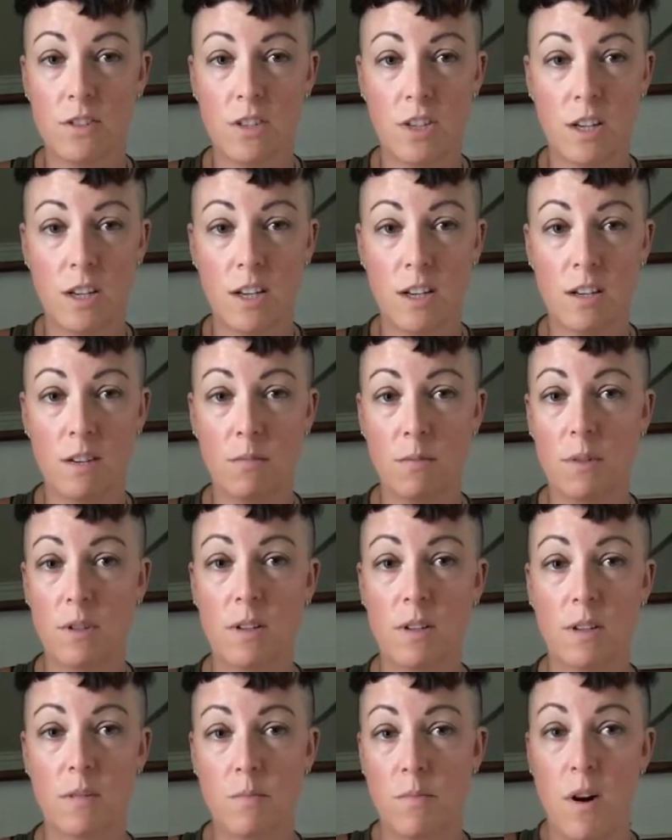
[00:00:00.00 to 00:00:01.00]
chicken
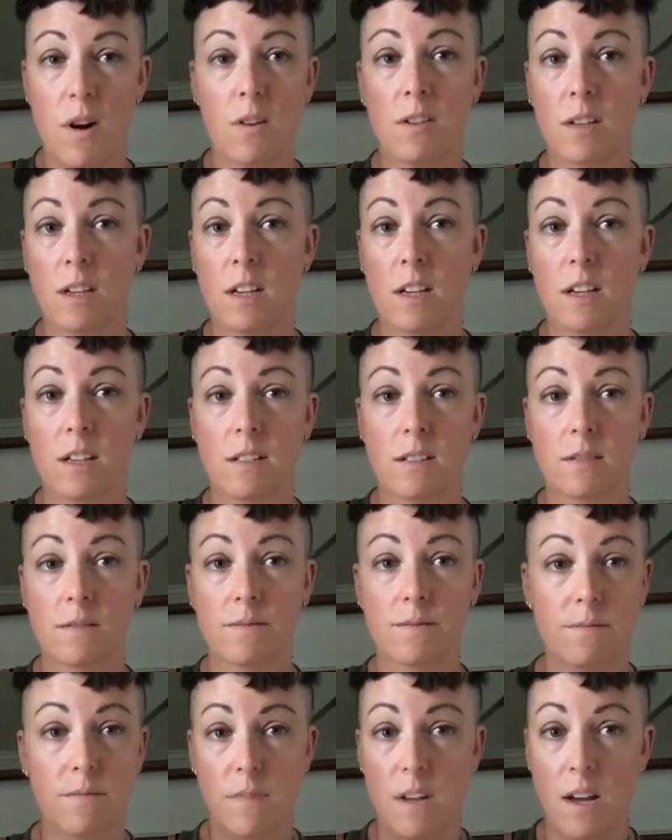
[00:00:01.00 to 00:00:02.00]
with broccoli and
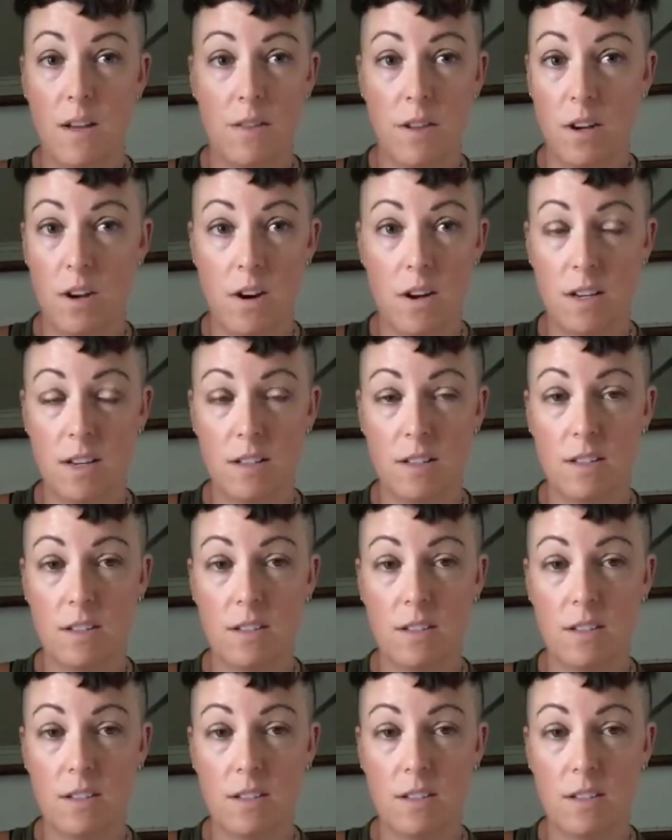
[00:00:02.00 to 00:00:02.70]
nothing on it.